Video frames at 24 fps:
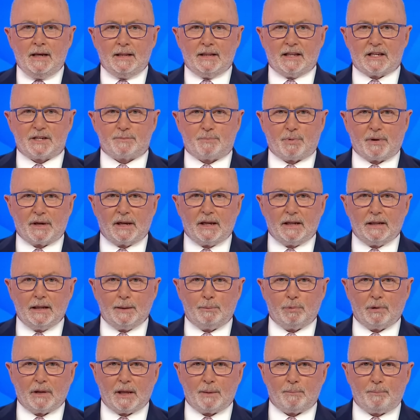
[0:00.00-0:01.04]
Let's bring in
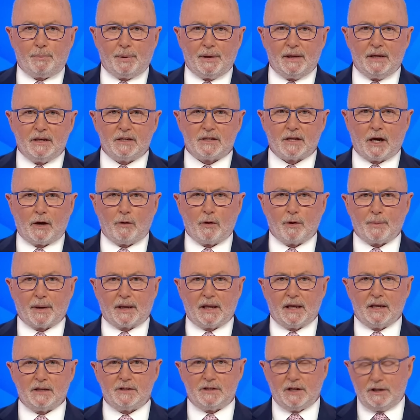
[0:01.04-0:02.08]
Liberal MP Zoe
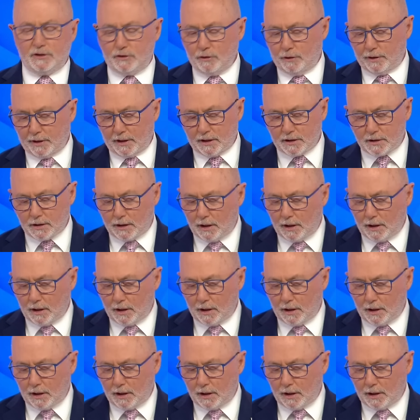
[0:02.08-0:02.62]
McKenzie joining us